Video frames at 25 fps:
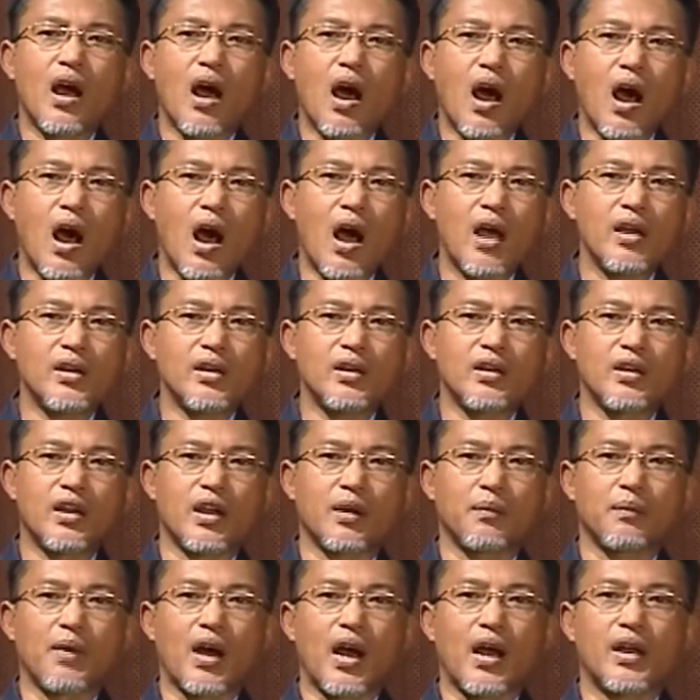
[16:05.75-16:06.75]

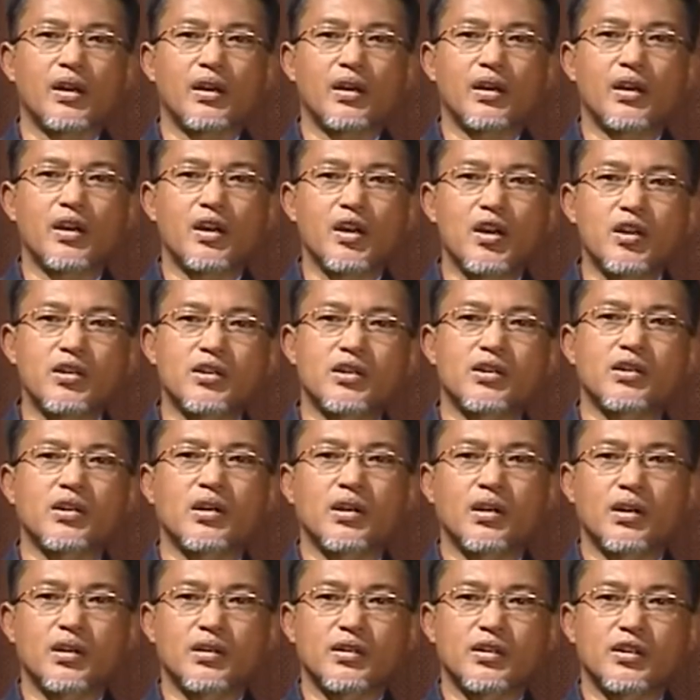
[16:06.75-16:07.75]
IEMI each
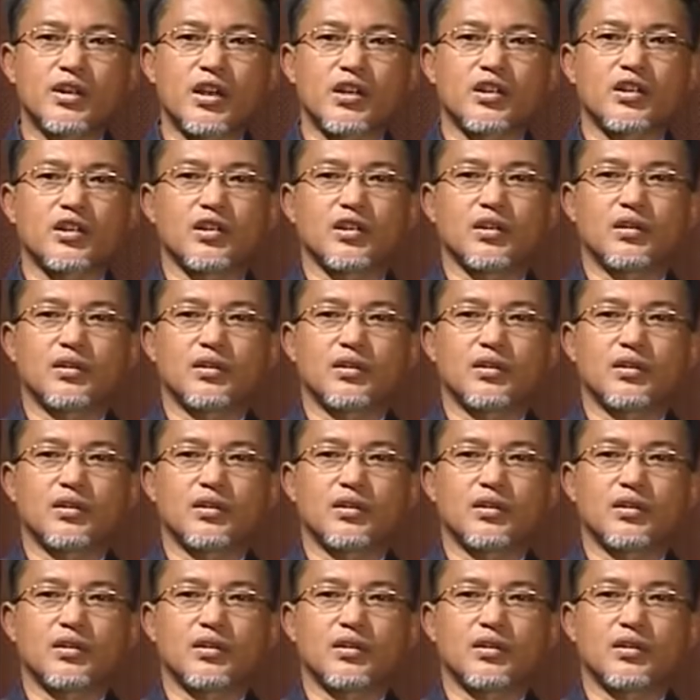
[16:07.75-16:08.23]
session.